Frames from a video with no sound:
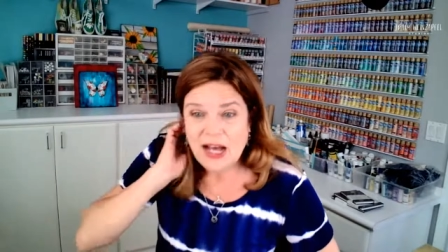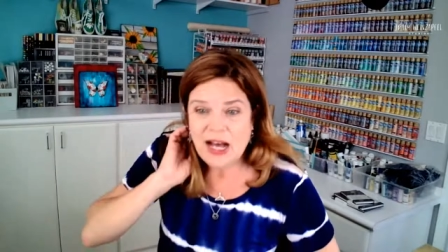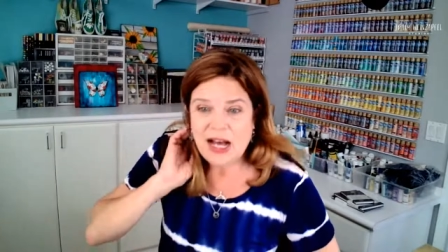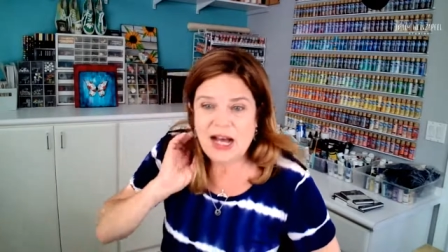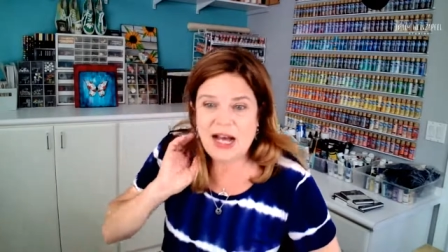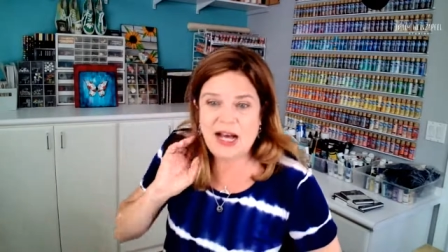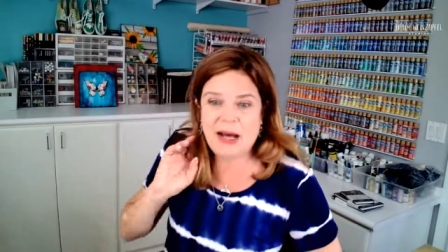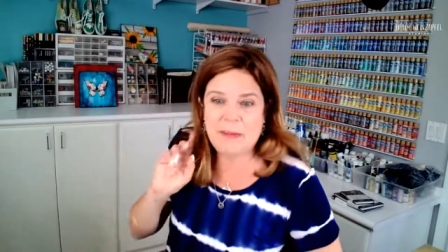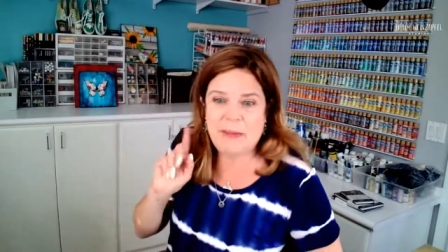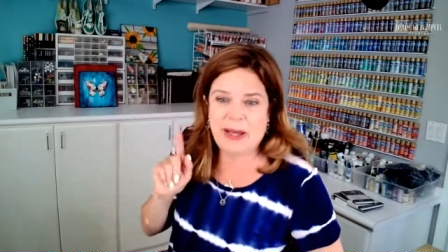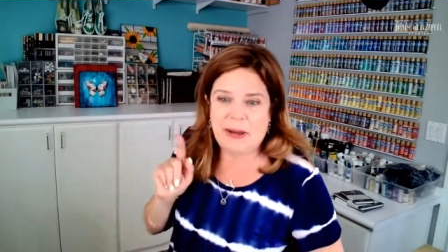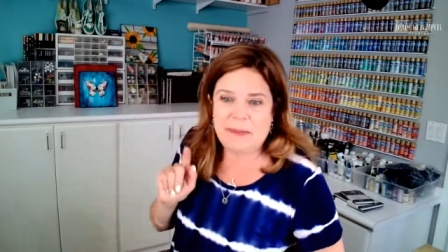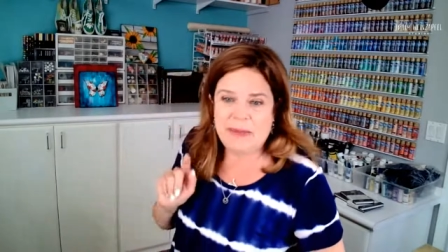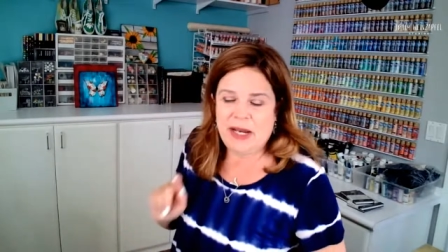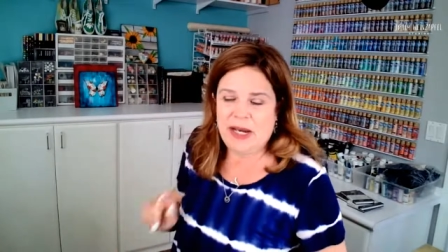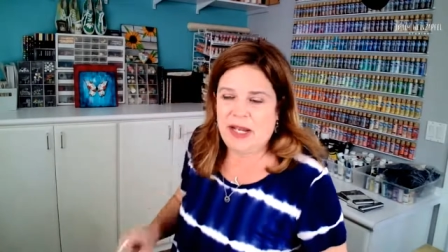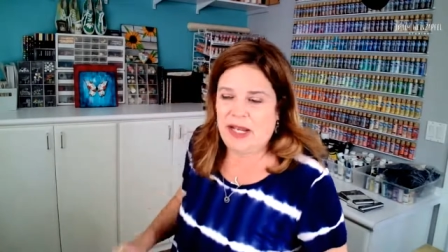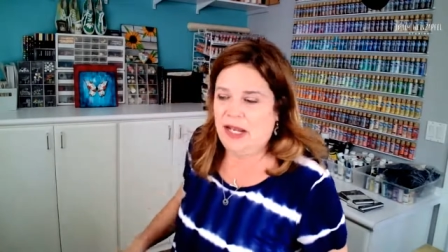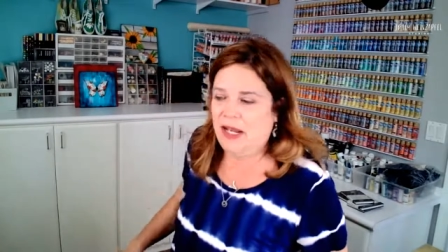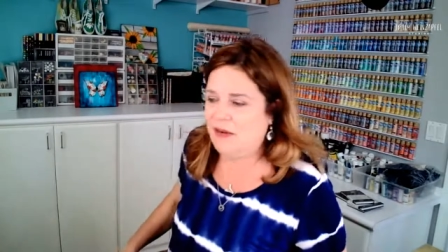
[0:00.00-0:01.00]
I'm
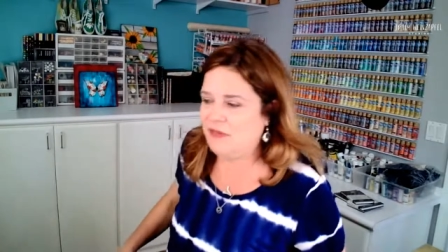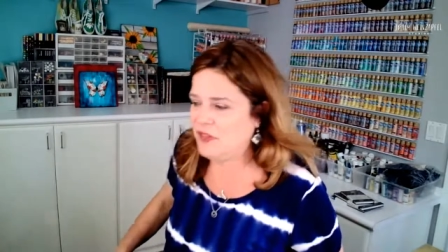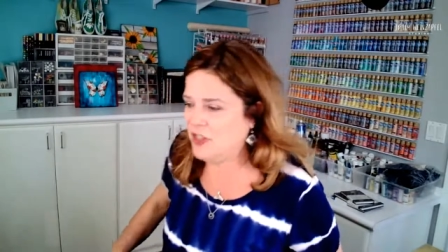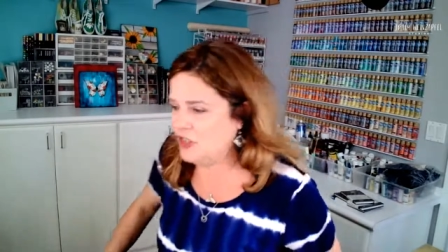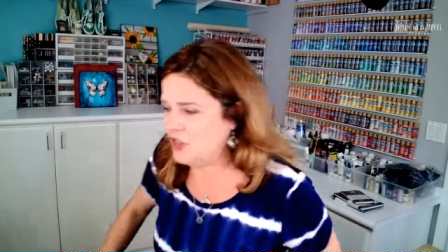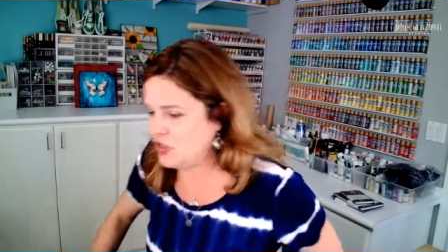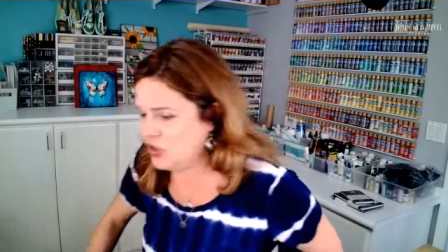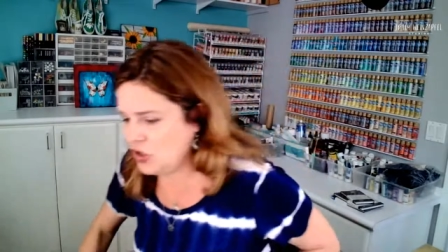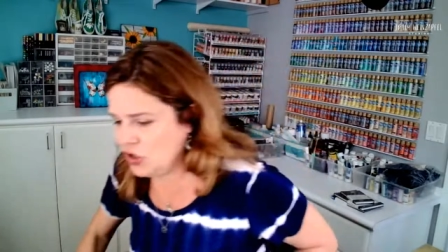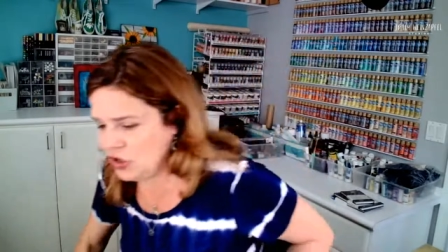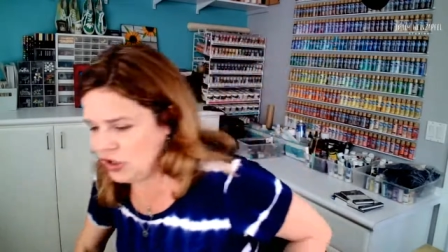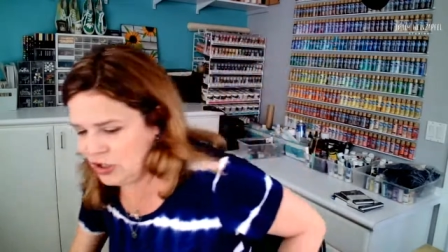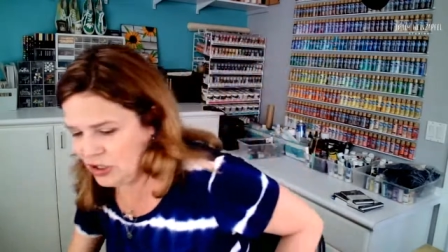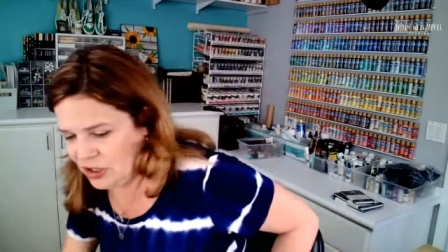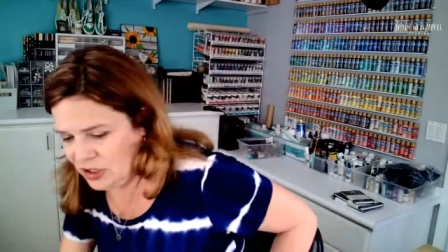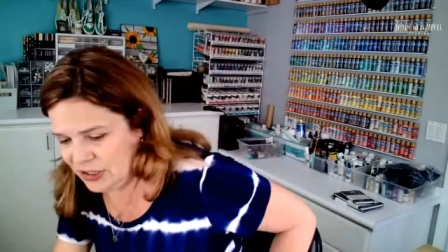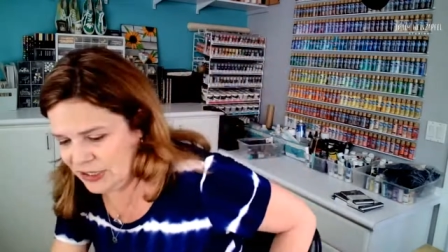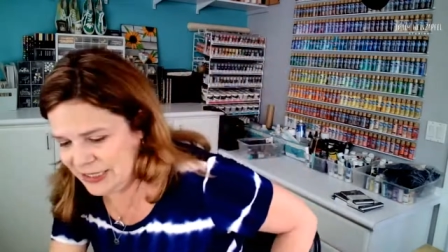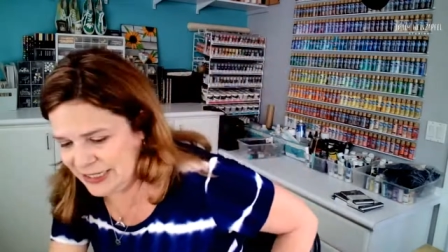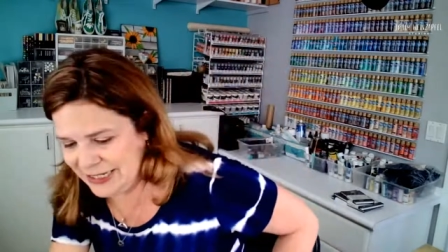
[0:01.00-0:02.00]
going to have to turn
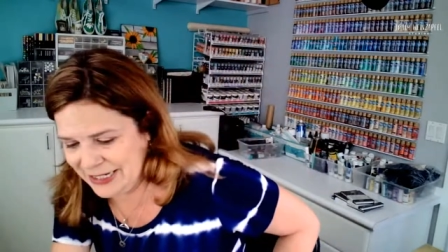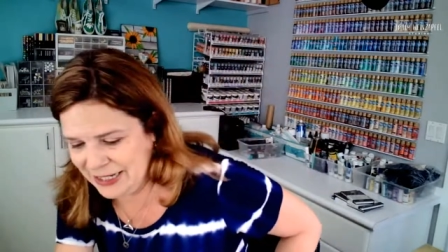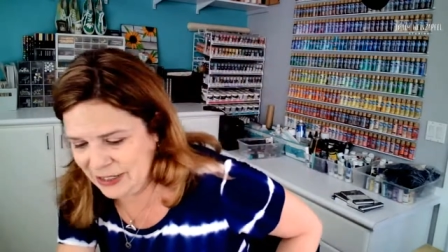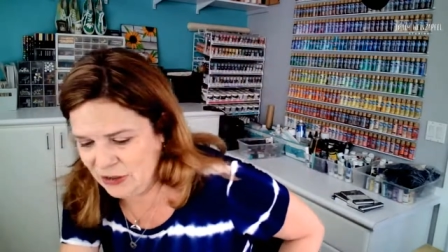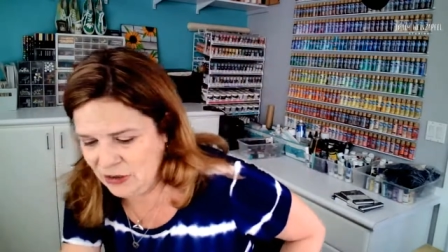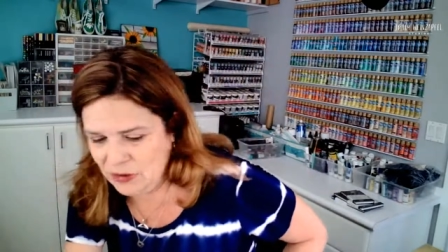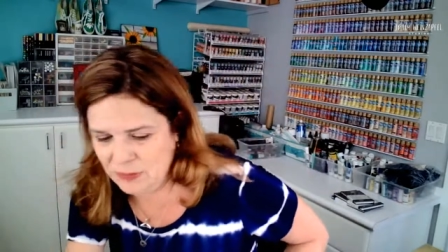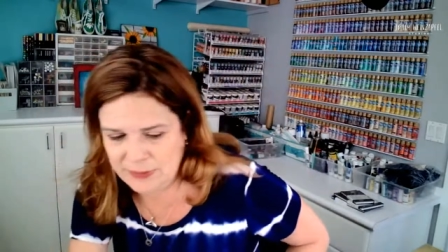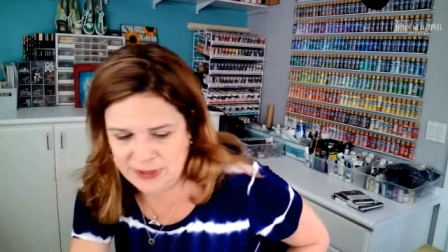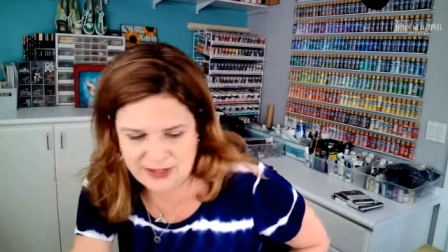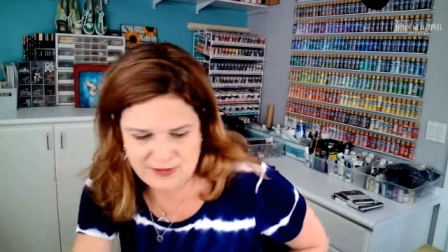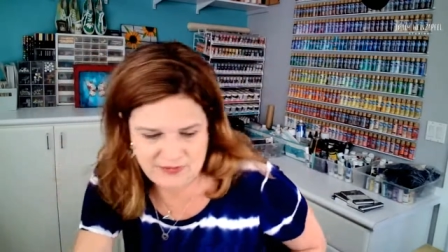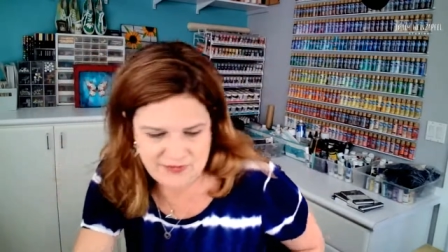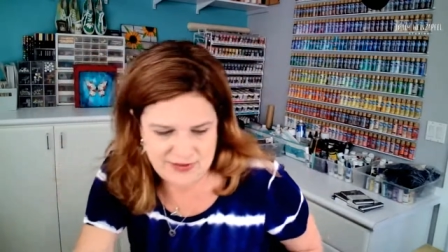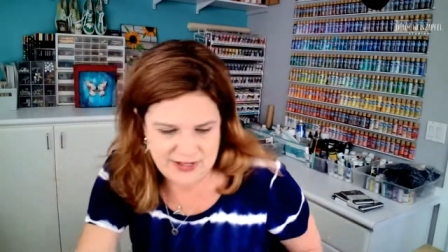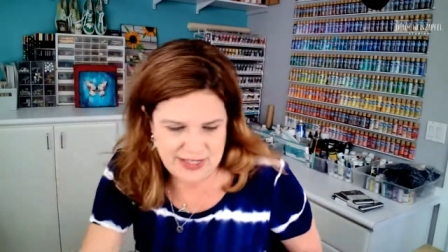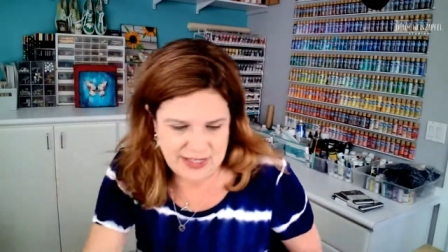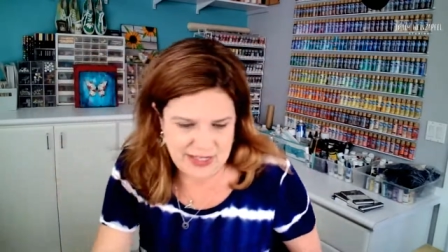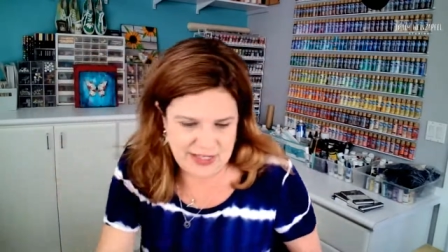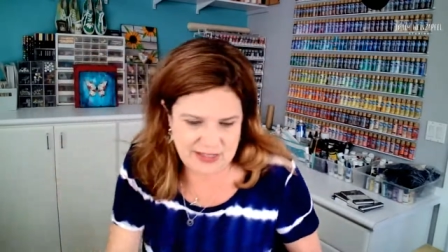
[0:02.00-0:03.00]
down my
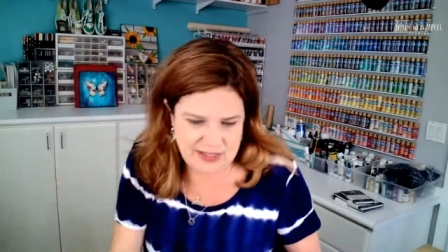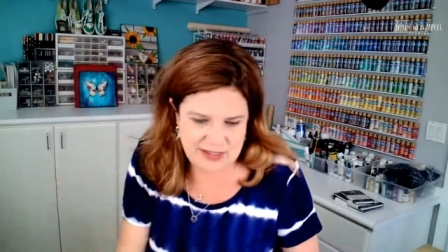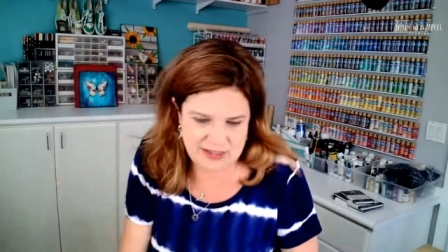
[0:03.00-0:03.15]
fan,